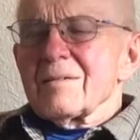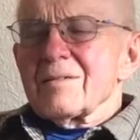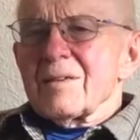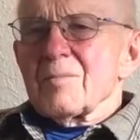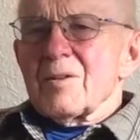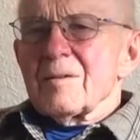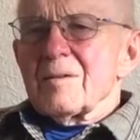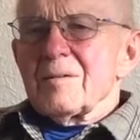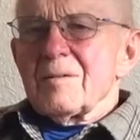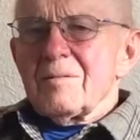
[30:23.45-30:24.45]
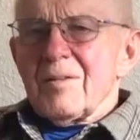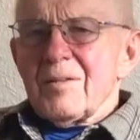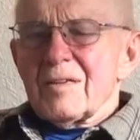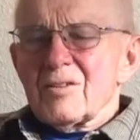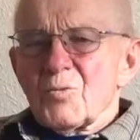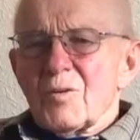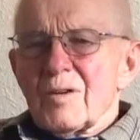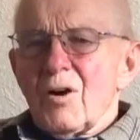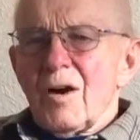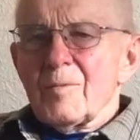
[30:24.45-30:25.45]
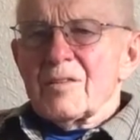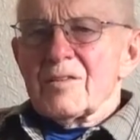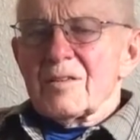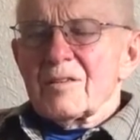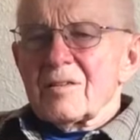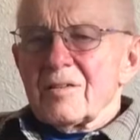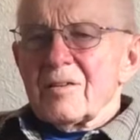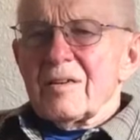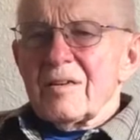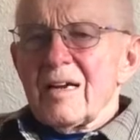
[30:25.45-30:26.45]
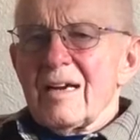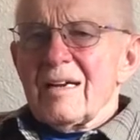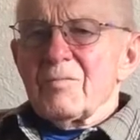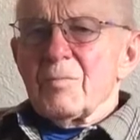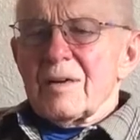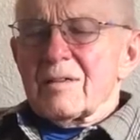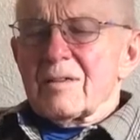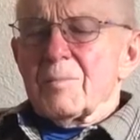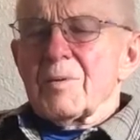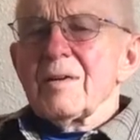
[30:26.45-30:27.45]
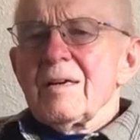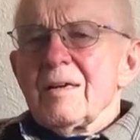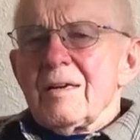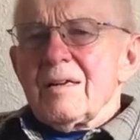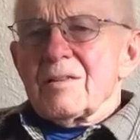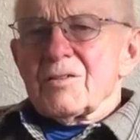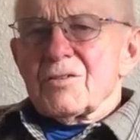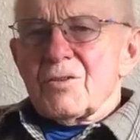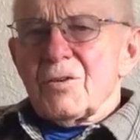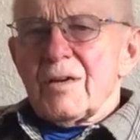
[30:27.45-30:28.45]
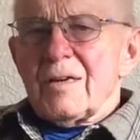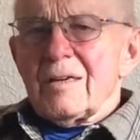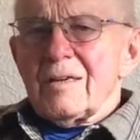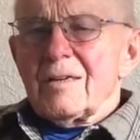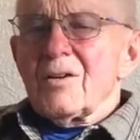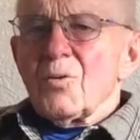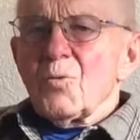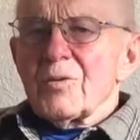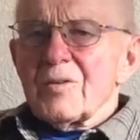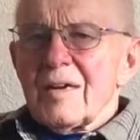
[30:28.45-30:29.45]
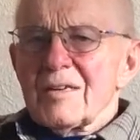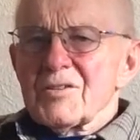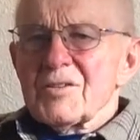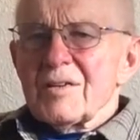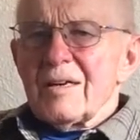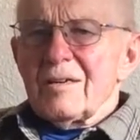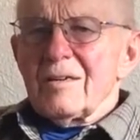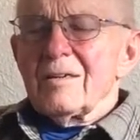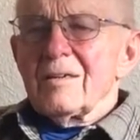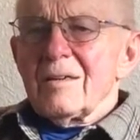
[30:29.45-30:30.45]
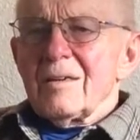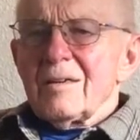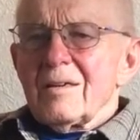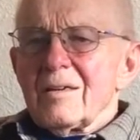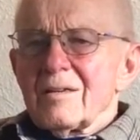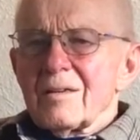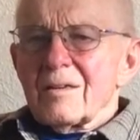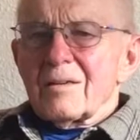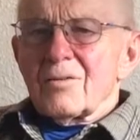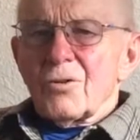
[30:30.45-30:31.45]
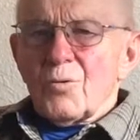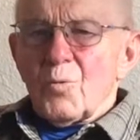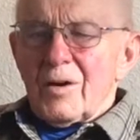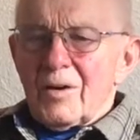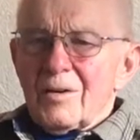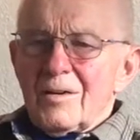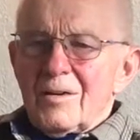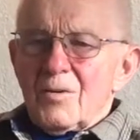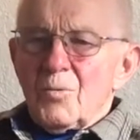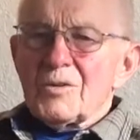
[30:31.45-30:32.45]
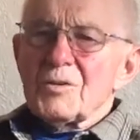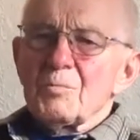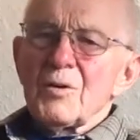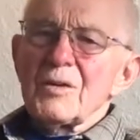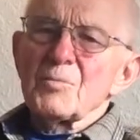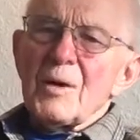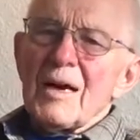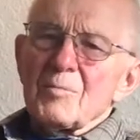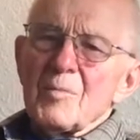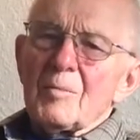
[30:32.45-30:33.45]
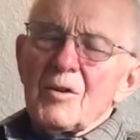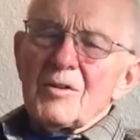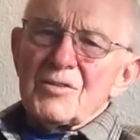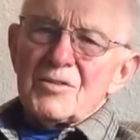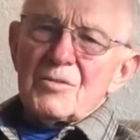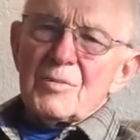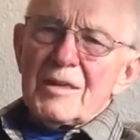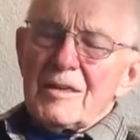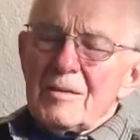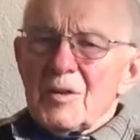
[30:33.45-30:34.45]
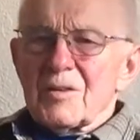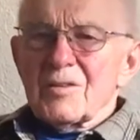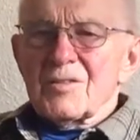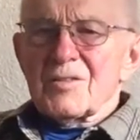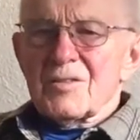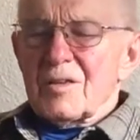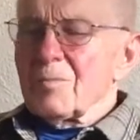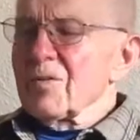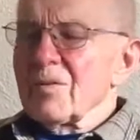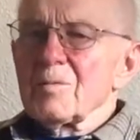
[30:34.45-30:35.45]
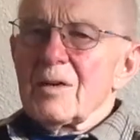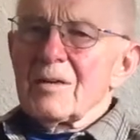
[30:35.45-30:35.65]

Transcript: some of the hobbies that Linda and I have picked up is cooking with cast iron cookware, which brings back memories to me because some of them